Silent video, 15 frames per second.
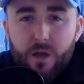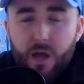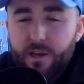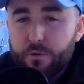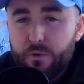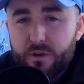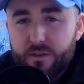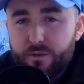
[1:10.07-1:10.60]
and
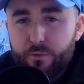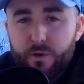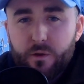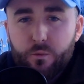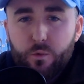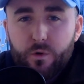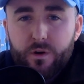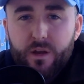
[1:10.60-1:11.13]
you win
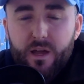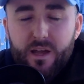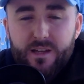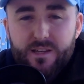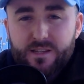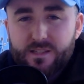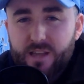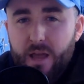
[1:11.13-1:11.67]
3-1
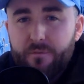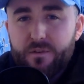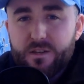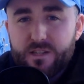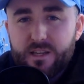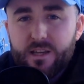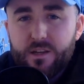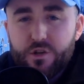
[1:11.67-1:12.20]
to
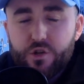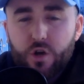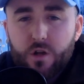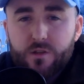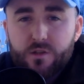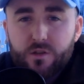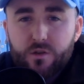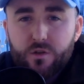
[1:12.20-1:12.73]
17
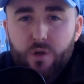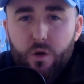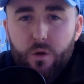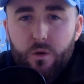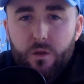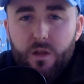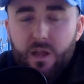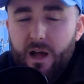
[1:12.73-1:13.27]
shots on
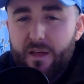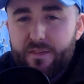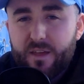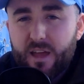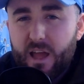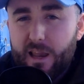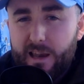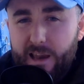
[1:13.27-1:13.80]
goal, I
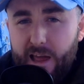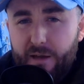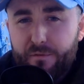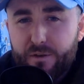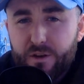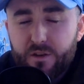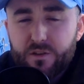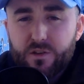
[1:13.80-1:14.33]
think
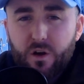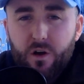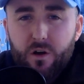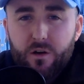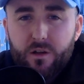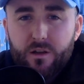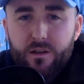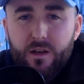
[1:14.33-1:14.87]
11 on
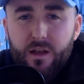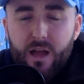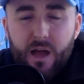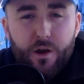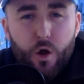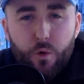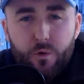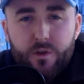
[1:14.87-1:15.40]
target,
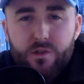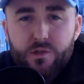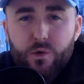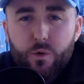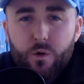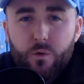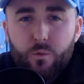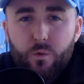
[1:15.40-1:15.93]
and only
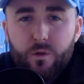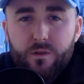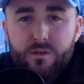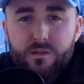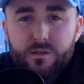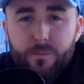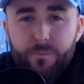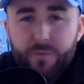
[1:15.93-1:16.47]
scoring
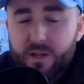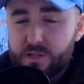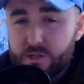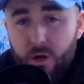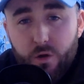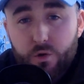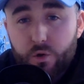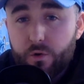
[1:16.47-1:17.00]
once? It's
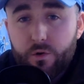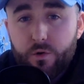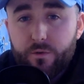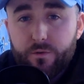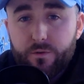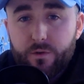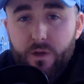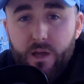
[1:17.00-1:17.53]
not good
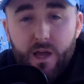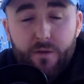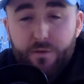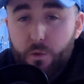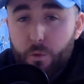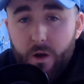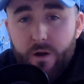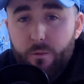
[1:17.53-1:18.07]
enough. If
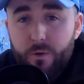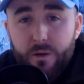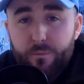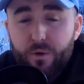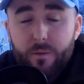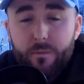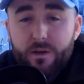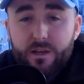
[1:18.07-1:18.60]
you want to win a
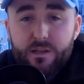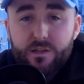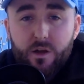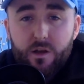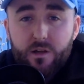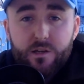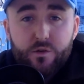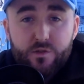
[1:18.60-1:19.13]
Premier League
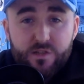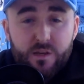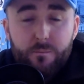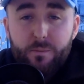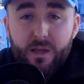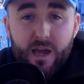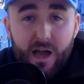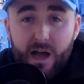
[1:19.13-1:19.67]
title, you
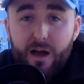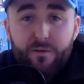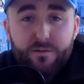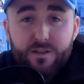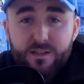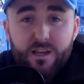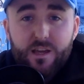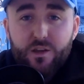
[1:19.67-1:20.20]
simply have
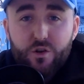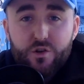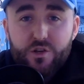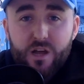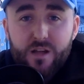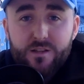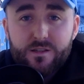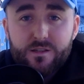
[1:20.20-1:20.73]
to take your
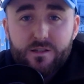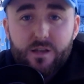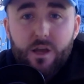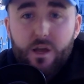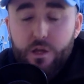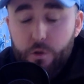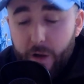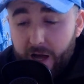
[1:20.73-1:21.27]
chances.
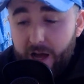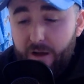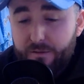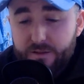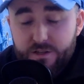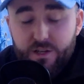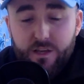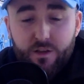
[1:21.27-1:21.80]
You have
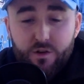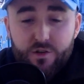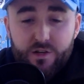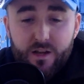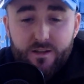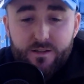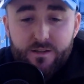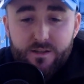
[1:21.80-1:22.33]
to take your
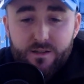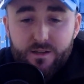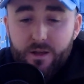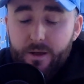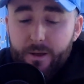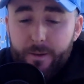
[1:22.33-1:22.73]
chances. And